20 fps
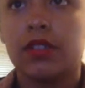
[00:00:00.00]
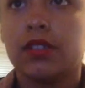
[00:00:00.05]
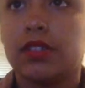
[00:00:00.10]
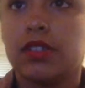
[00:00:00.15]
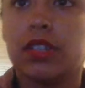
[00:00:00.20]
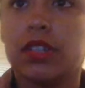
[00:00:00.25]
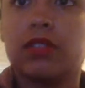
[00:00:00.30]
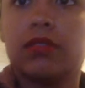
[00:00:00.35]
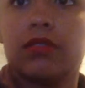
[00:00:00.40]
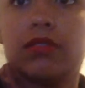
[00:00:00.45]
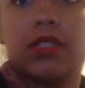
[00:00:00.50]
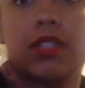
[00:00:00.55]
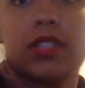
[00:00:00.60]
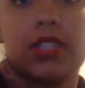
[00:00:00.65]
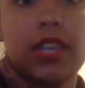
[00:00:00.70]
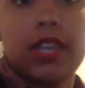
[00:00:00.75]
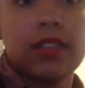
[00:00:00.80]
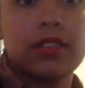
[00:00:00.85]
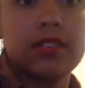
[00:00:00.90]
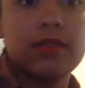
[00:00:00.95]
Just
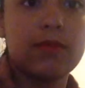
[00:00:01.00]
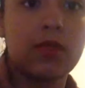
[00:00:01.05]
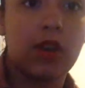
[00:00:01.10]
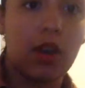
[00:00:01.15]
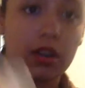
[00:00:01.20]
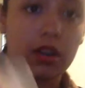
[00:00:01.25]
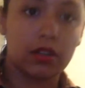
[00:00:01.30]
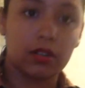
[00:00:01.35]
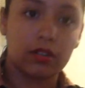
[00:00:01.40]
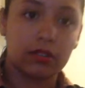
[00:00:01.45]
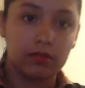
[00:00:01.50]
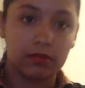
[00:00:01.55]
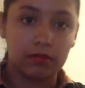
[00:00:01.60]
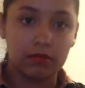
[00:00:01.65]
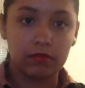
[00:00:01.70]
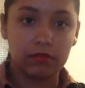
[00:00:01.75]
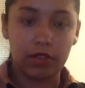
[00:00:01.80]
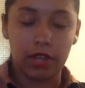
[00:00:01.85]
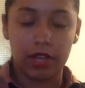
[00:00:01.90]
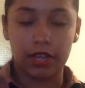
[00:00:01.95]
take some water,
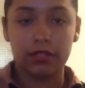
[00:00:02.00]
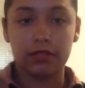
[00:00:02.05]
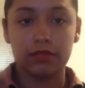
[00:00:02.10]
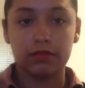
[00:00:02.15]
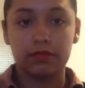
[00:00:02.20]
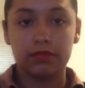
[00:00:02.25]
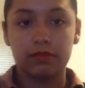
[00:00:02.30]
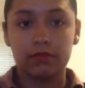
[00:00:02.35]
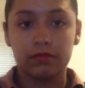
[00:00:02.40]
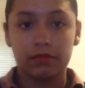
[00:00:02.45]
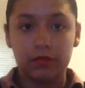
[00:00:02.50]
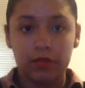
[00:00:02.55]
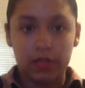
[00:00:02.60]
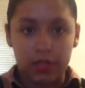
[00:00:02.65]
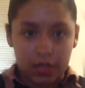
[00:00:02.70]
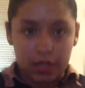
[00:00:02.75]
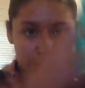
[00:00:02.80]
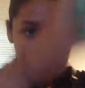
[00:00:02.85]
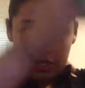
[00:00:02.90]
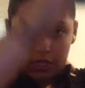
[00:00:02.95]
right?
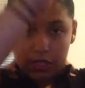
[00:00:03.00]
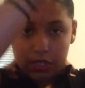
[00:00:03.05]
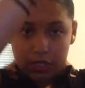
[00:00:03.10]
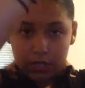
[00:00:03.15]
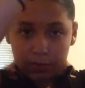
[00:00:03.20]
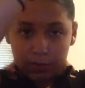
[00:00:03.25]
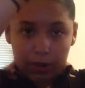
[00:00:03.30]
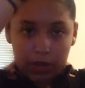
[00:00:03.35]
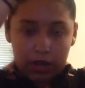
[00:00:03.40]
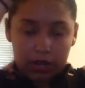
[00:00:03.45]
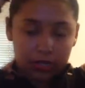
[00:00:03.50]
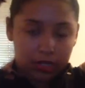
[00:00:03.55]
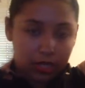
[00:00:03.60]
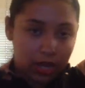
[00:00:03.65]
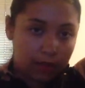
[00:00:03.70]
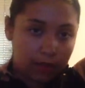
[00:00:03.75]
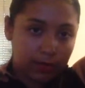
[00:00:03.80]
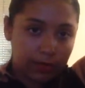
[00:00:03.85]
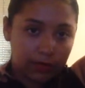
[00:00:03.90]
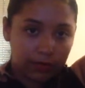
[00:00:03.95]
You spray on
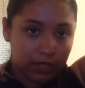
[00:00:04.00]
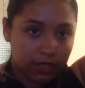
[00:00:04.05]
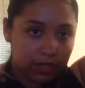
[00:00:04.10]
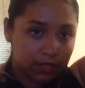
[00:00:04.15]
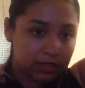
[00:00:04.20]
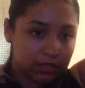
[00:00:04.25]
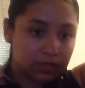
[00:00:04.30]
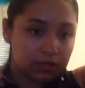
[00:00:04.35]
top of it,